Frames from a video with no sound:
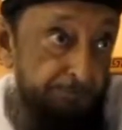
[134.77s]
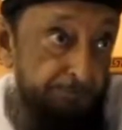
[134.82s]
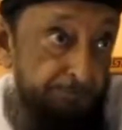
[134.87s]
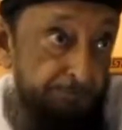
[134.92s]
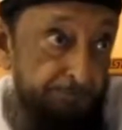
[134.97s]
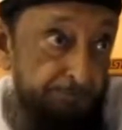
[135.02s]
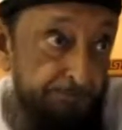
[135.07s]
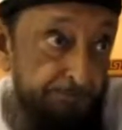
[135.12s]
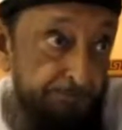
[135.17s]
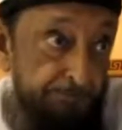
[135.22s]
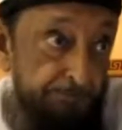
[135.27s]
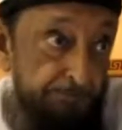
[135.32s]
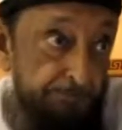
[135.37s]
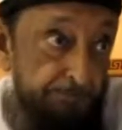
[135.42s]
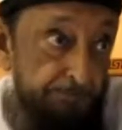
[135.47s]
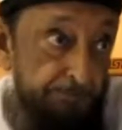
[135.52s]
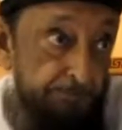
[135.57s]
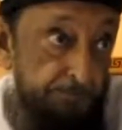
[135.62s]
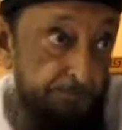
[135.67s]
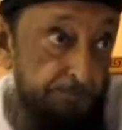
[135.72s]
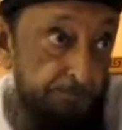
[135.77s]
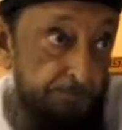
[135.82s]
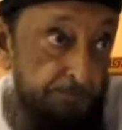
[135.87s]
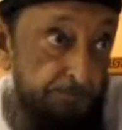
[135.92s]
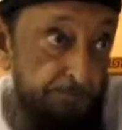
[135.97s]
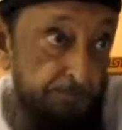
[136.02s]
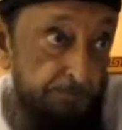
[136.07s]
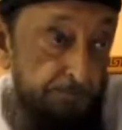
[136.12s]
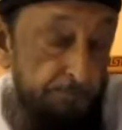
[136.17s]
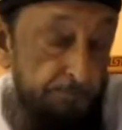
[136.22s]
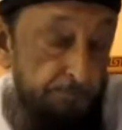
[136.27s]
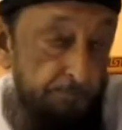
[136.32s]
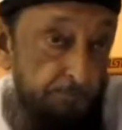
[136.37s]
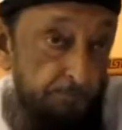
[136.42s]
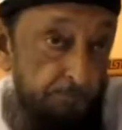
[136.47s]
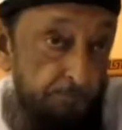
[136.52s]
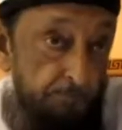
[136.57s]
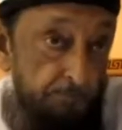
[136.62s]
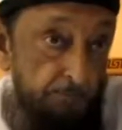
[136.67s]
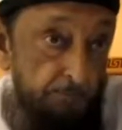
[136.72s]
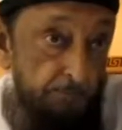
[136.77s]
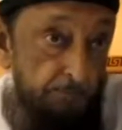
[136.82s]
Nobody speaks.